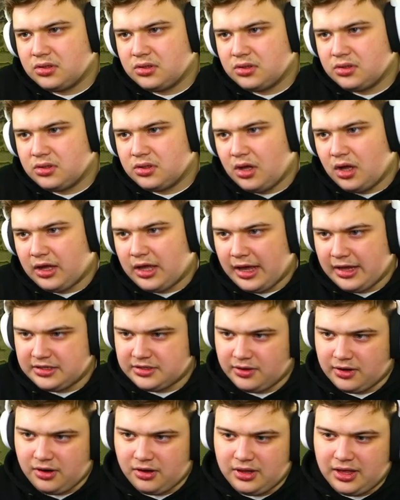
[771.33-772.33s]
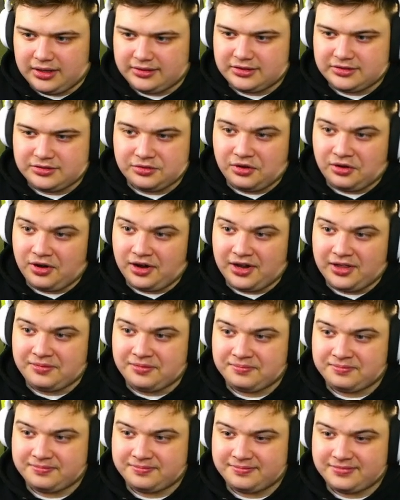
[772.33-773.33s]
Okay, so I don't like this one already.
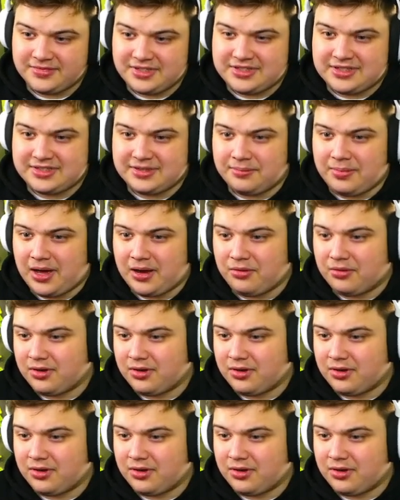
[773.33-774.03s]
This is the bad one.